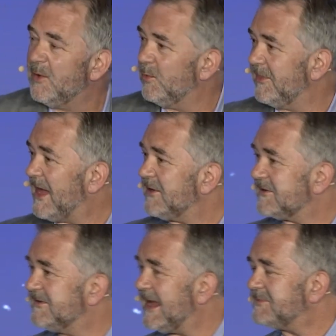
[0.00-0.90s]
Without
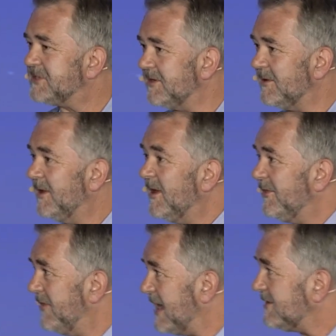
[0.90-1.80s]
exception,
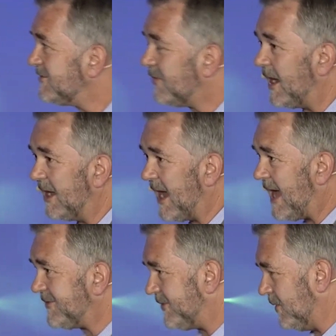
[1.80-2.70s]
the answer I
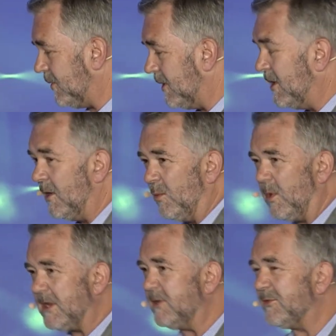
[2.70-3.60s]
got to
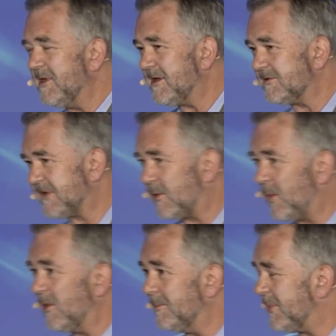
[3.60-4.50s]
what do you think is our
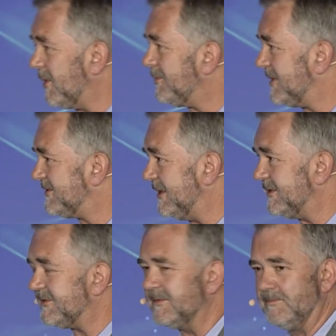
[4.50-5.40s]
role and purpose
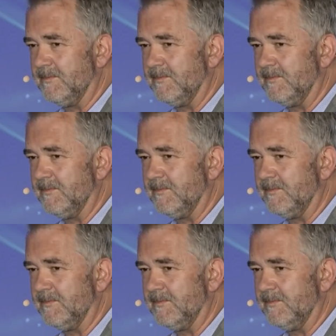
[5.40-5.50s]
is?